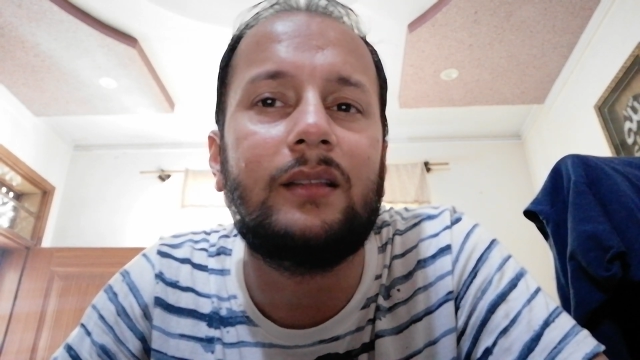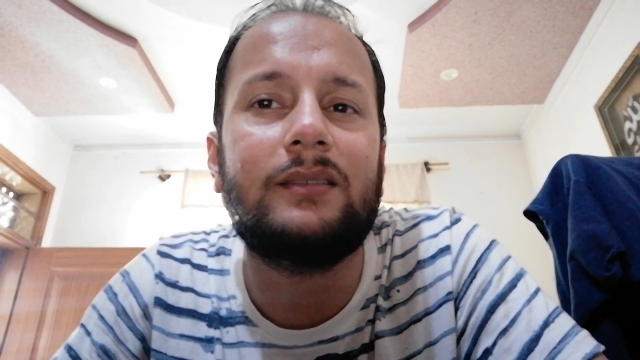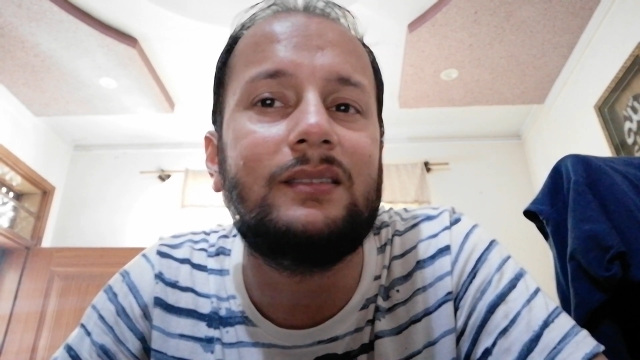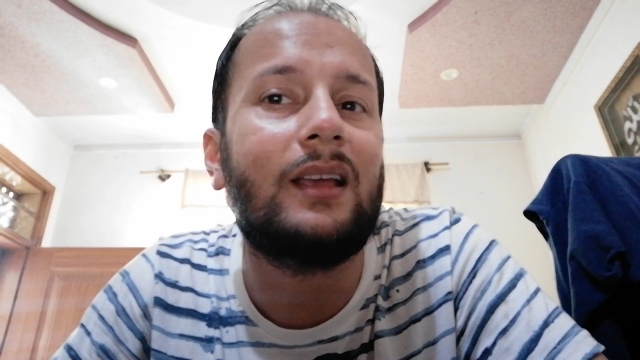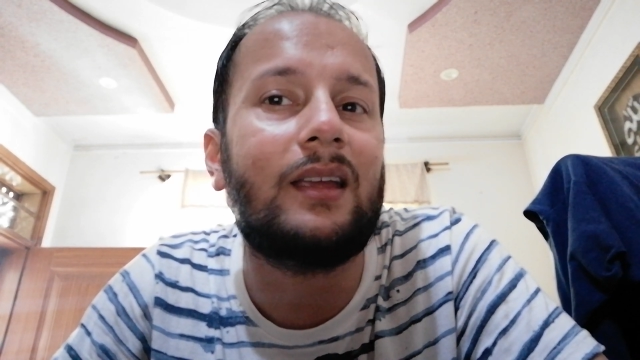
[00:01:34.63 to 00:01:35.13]
the
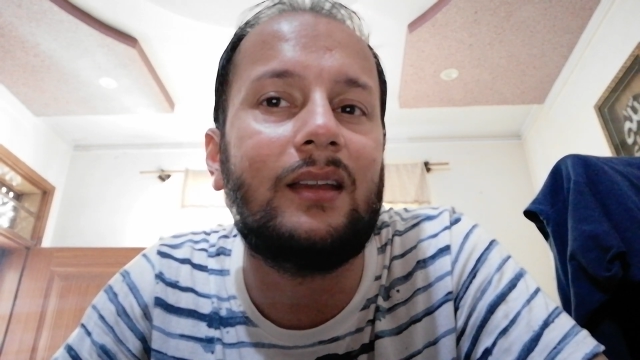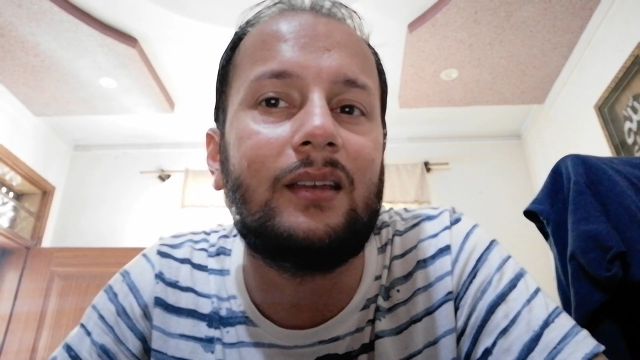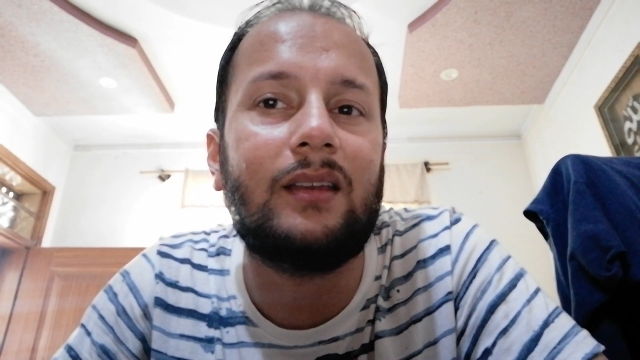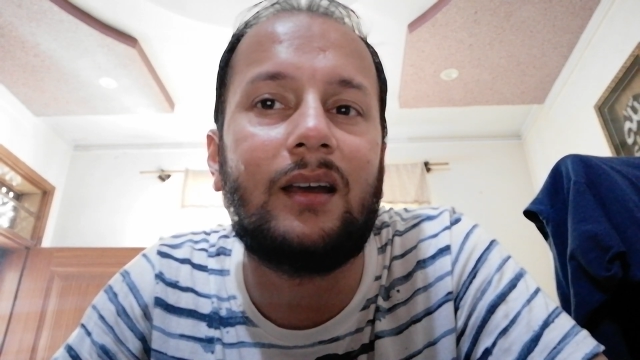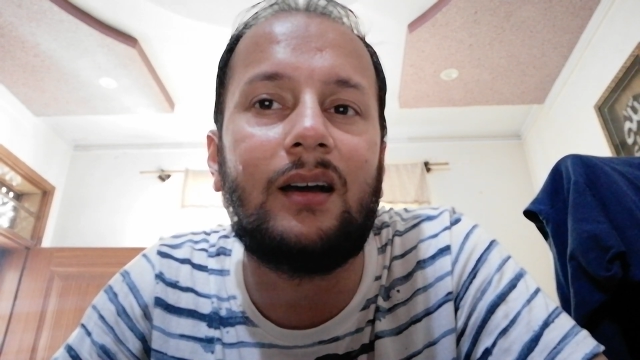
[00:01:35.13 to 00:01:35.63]

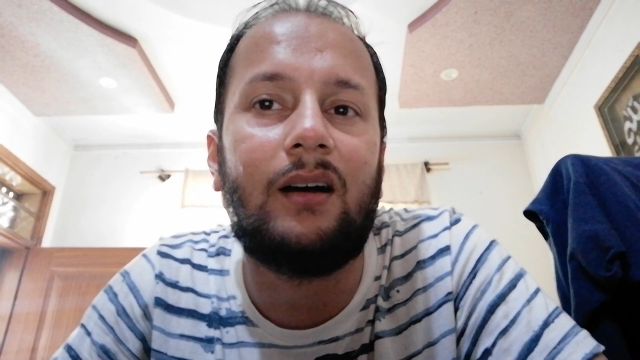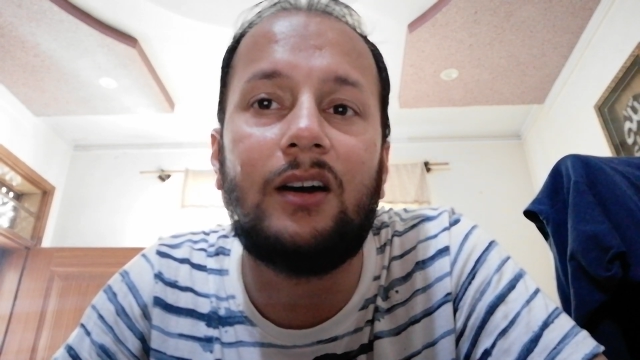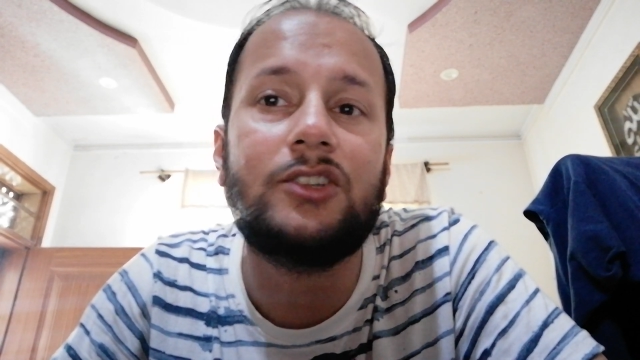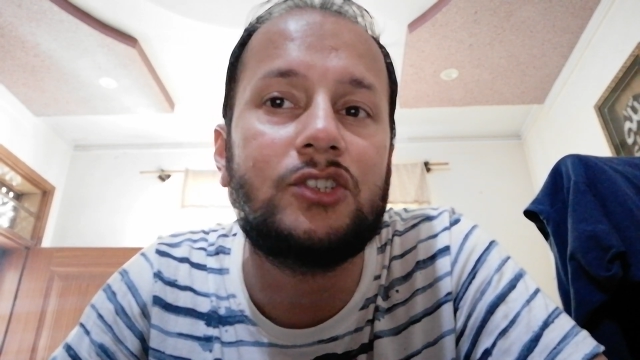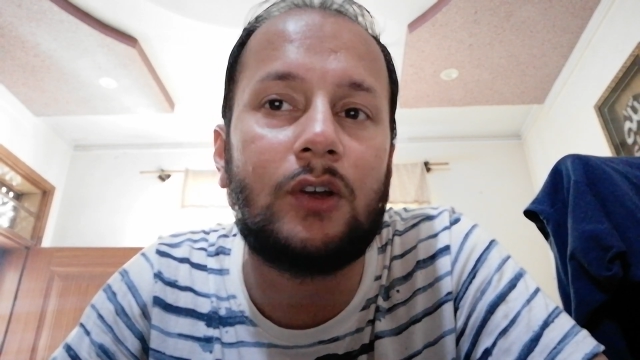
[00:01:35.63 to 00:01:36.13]
second
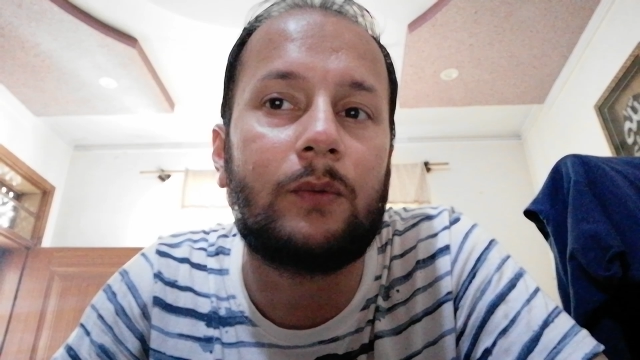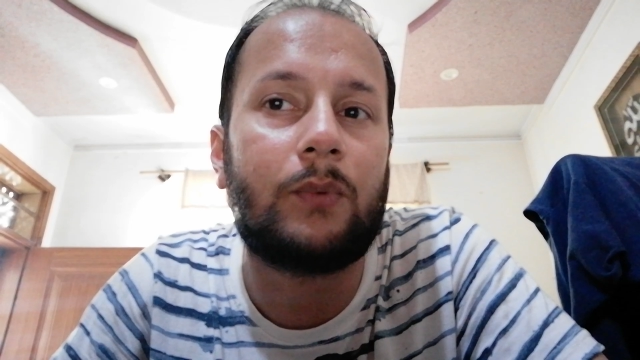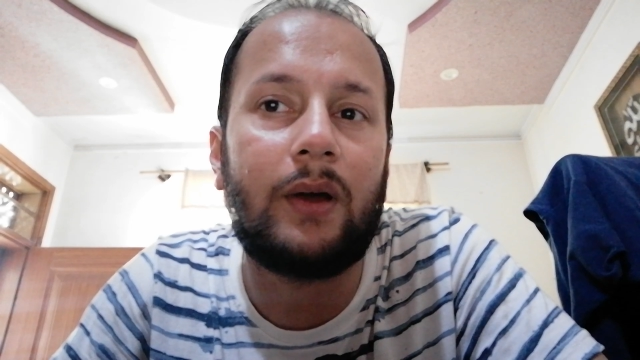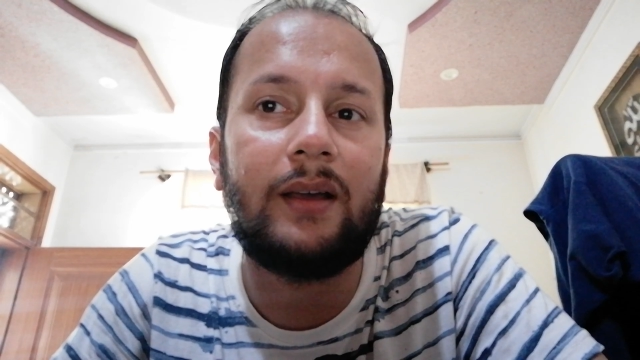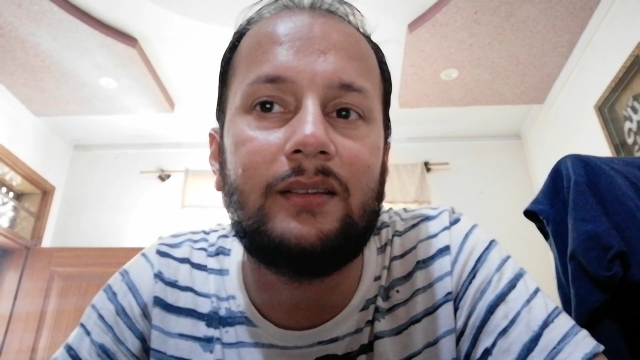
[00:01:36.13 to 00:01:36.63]
Earthshot
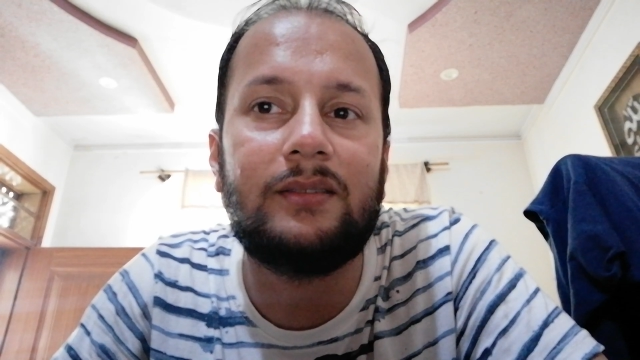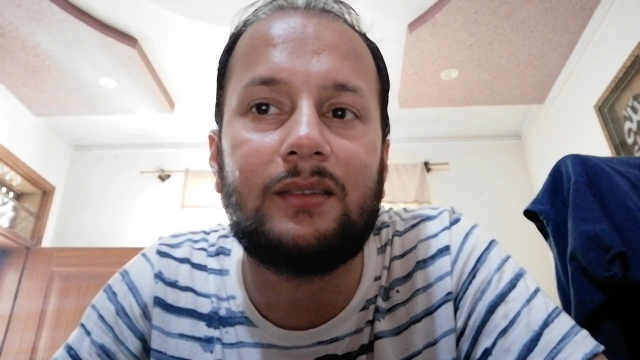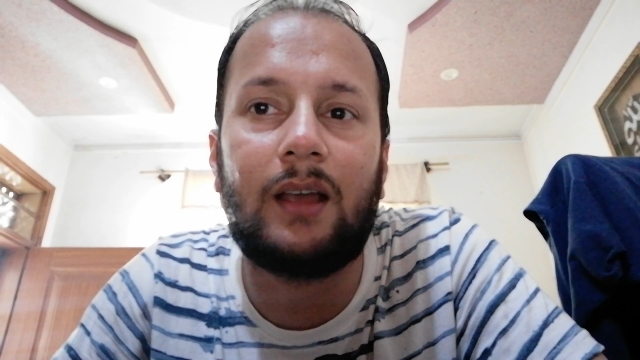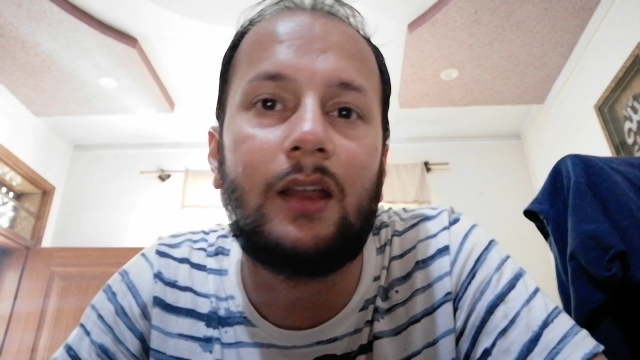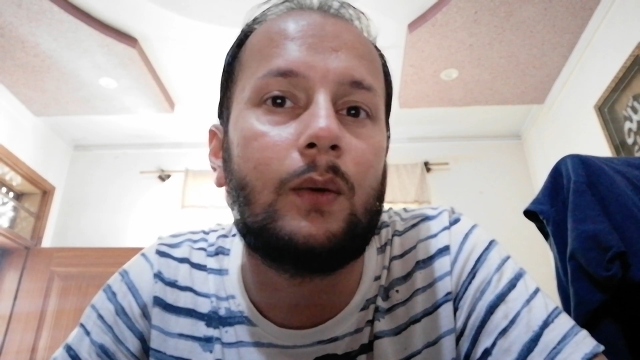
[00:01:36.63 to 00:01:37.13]
Prize
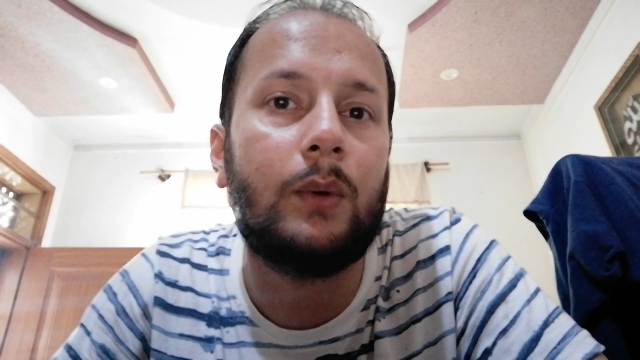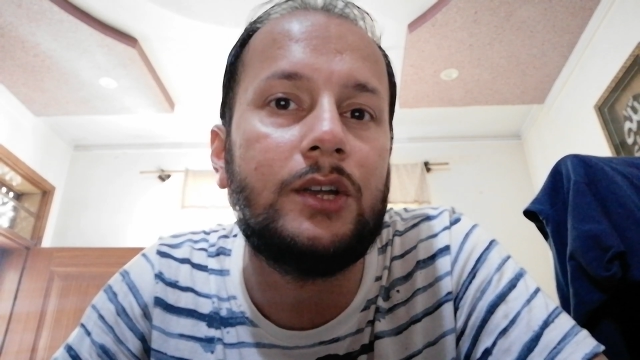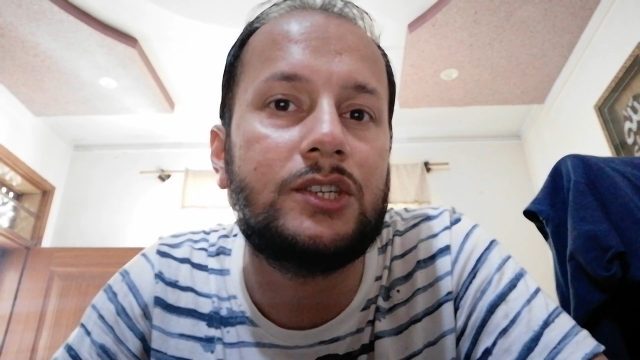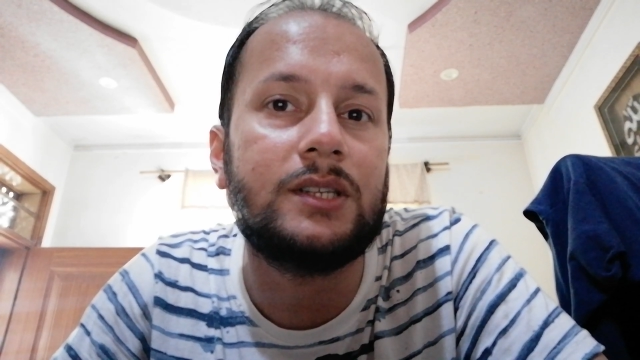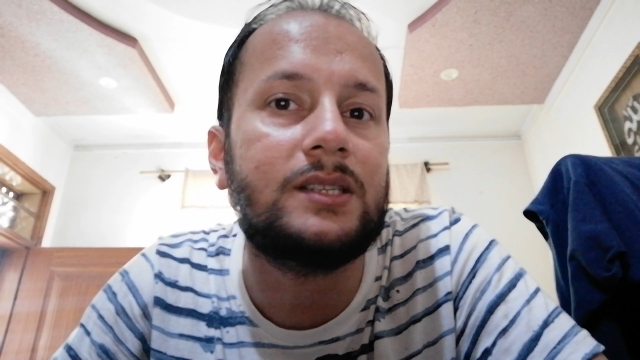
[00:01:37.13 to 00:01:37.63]

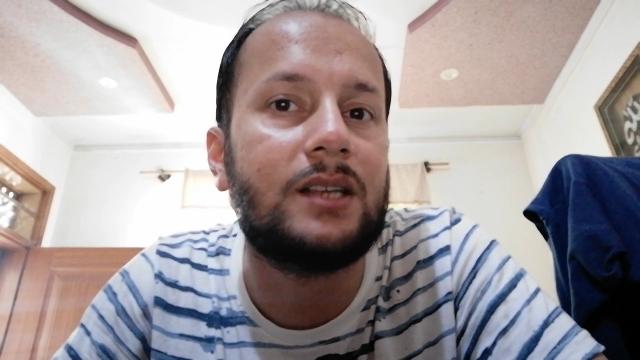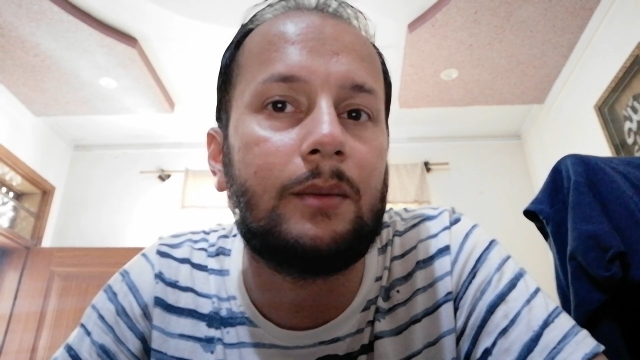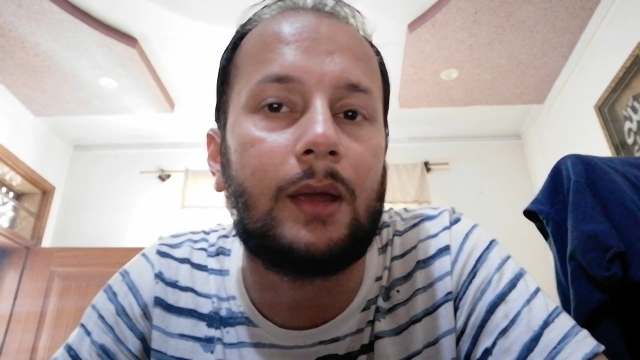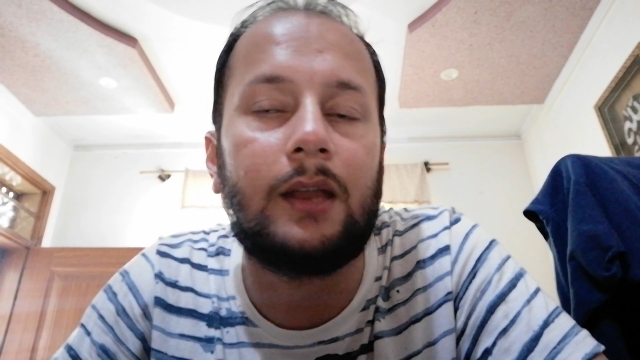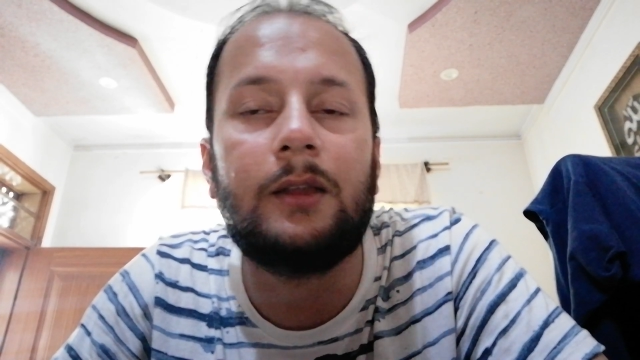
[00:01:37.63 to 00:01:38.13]
Innovation
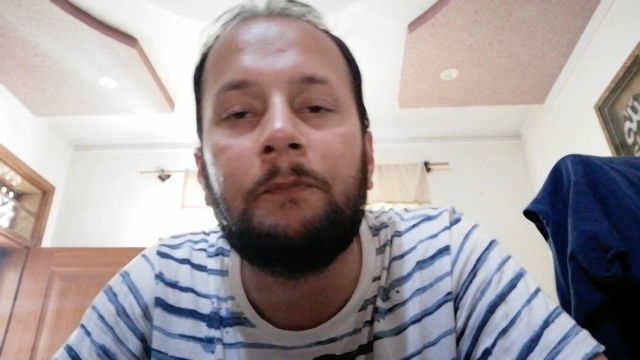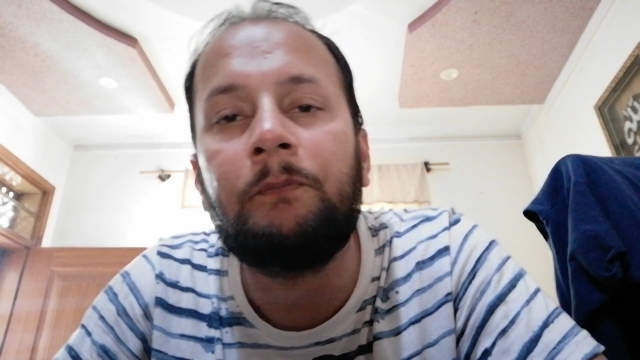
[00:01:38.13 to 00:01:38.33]
Summit